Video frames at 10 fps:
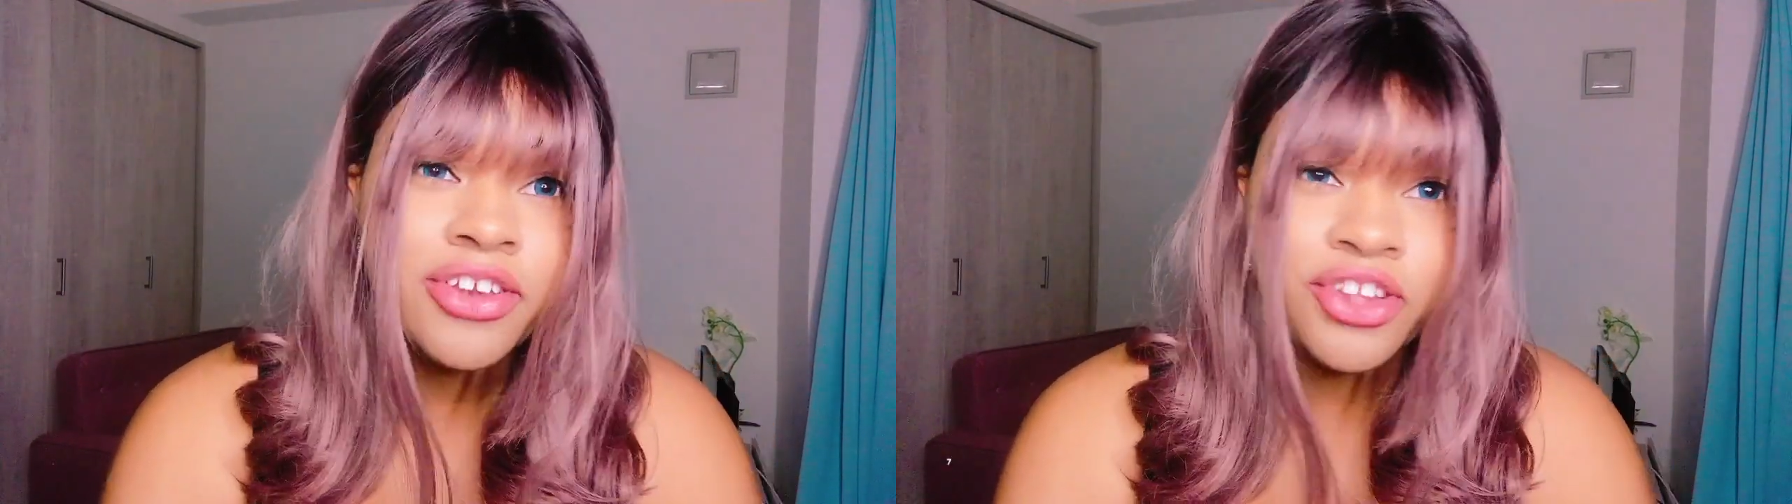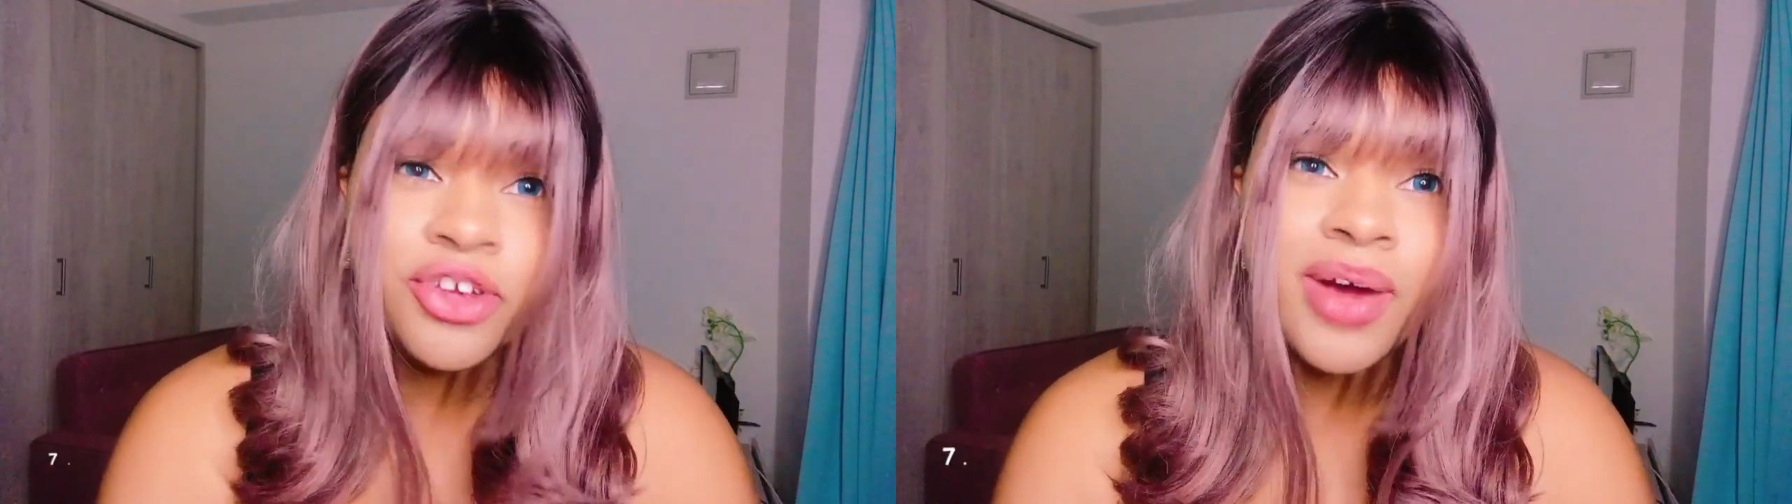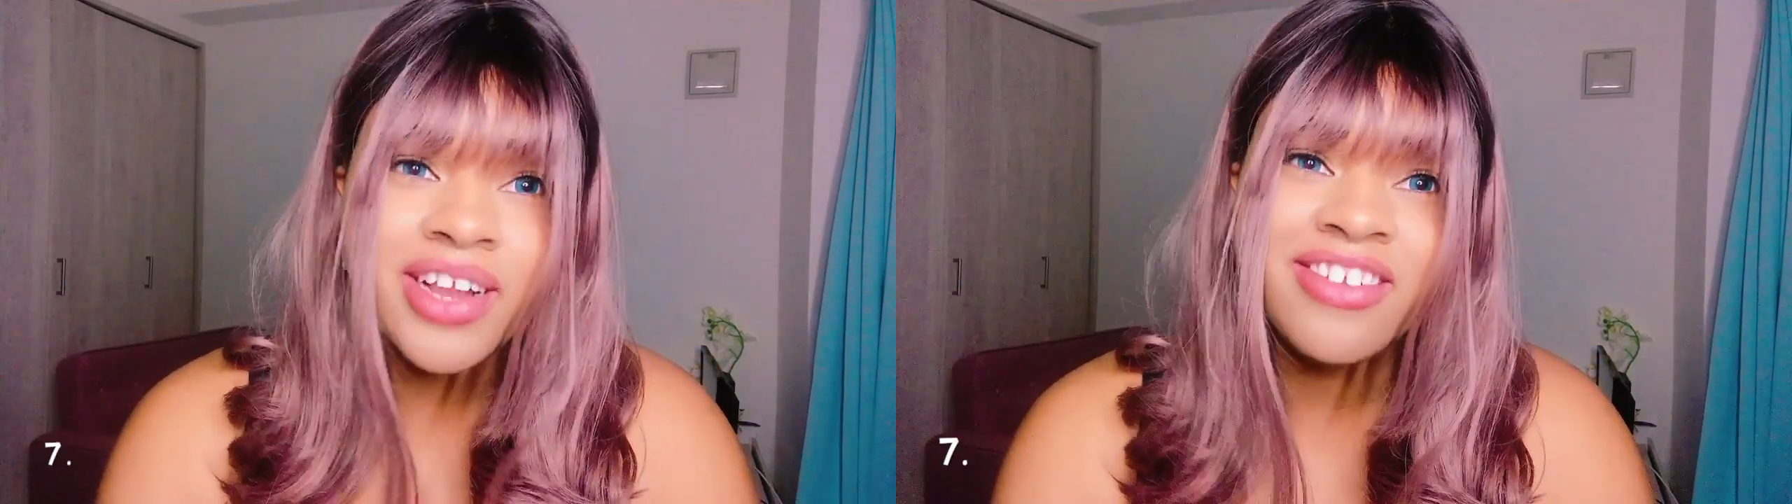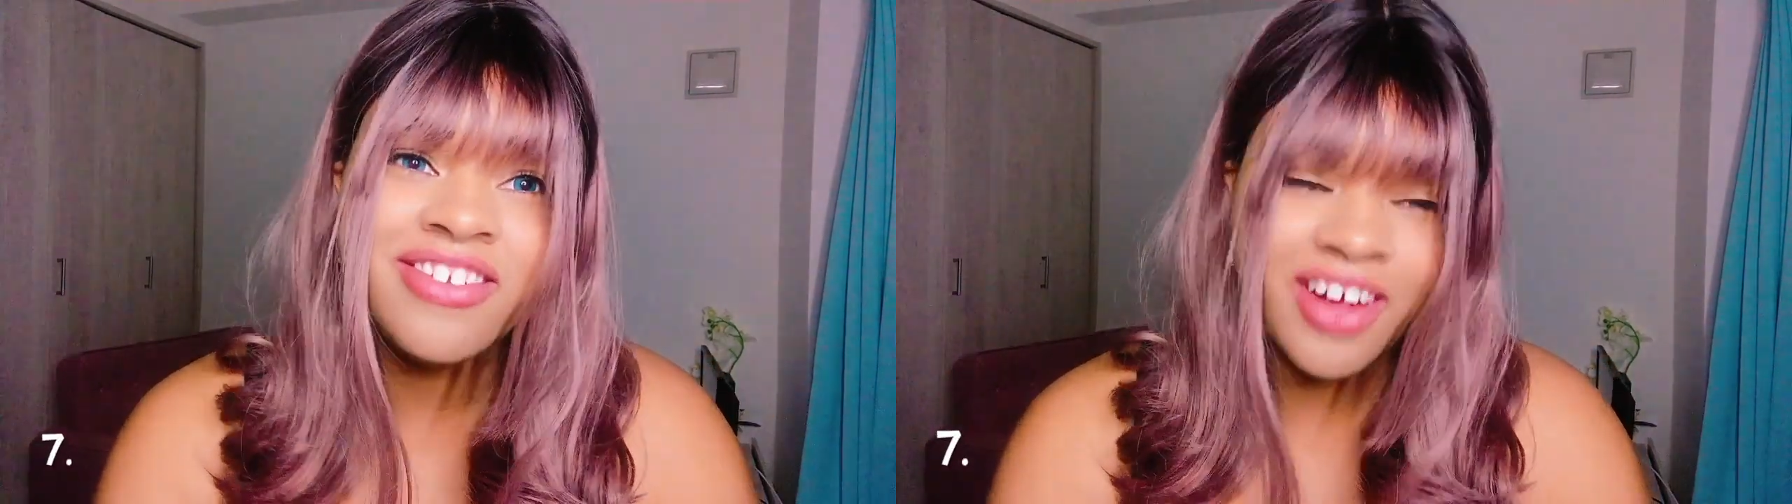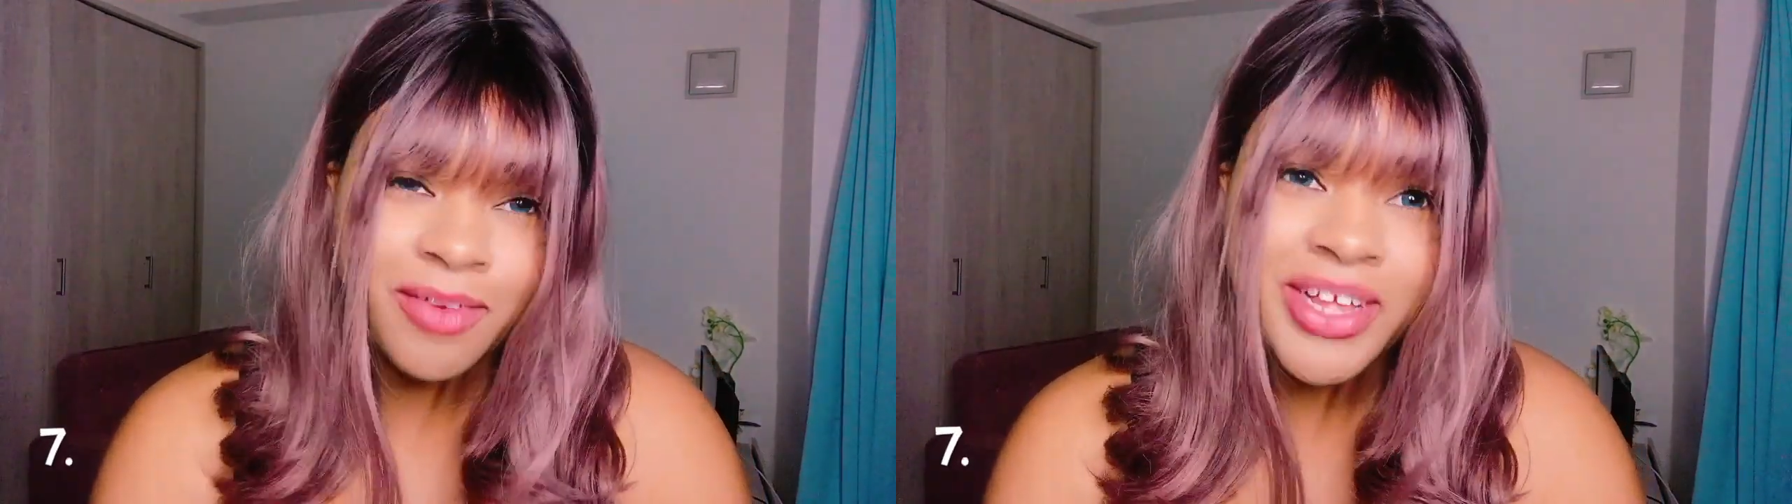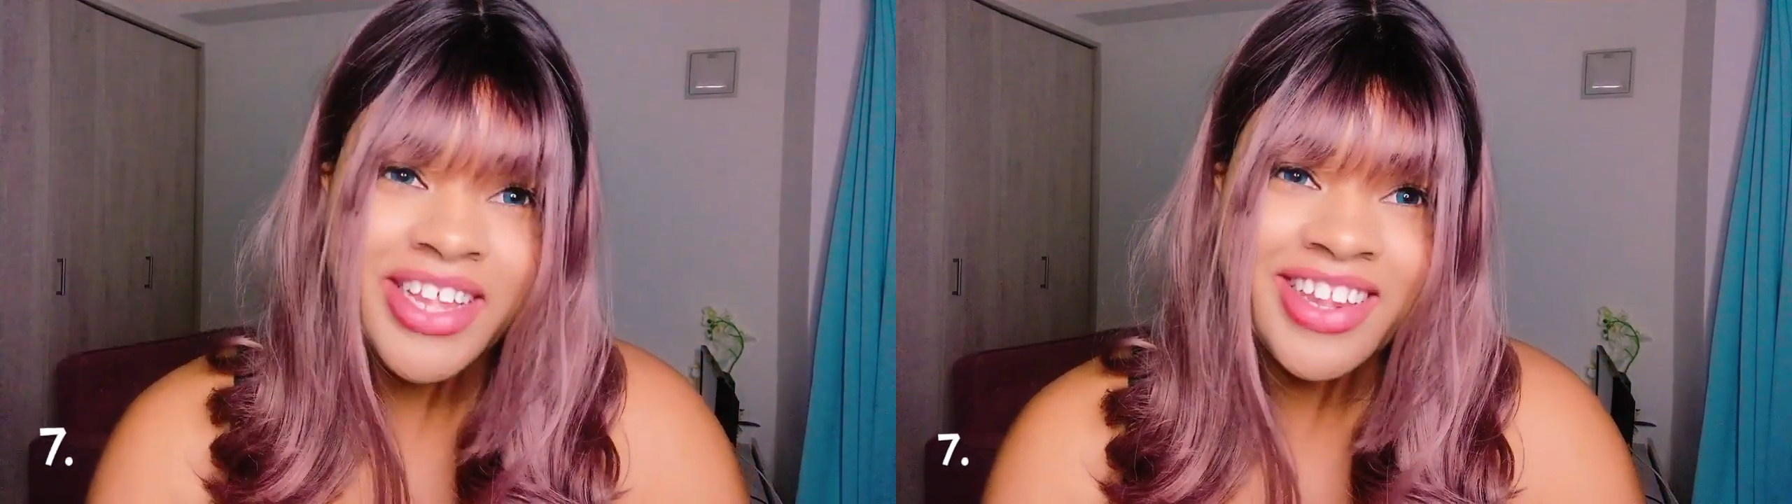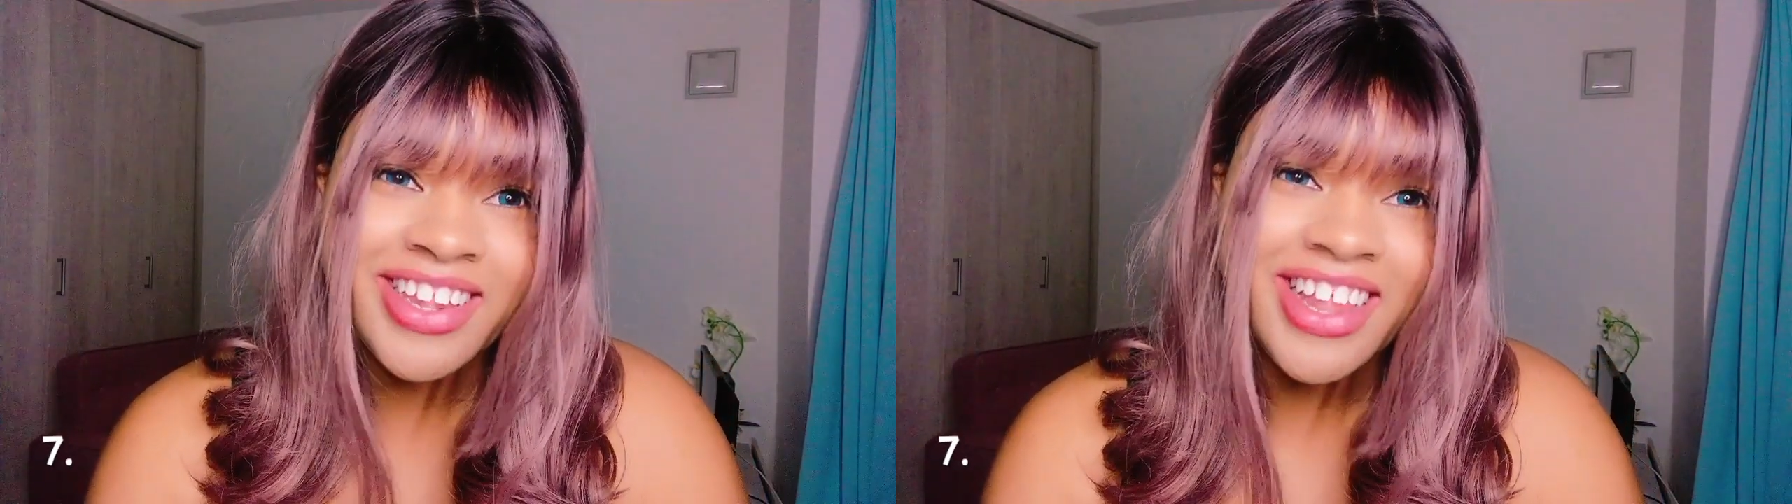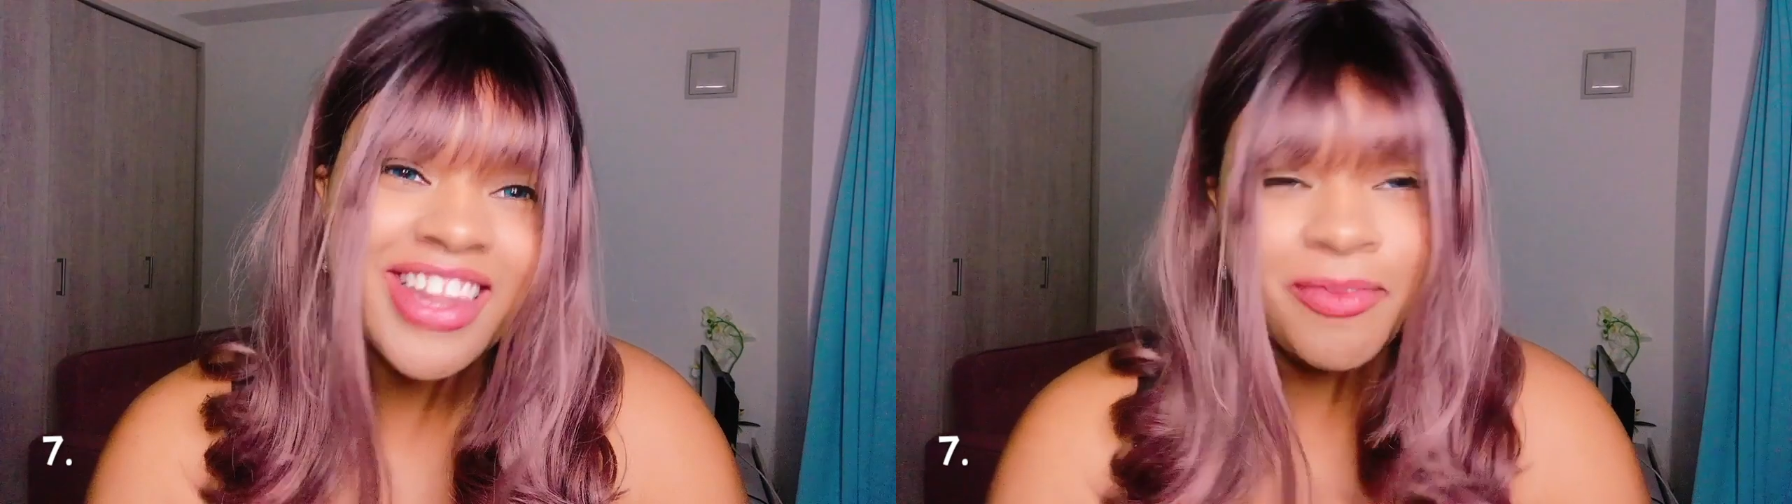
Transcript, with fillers: Do you watch dramas?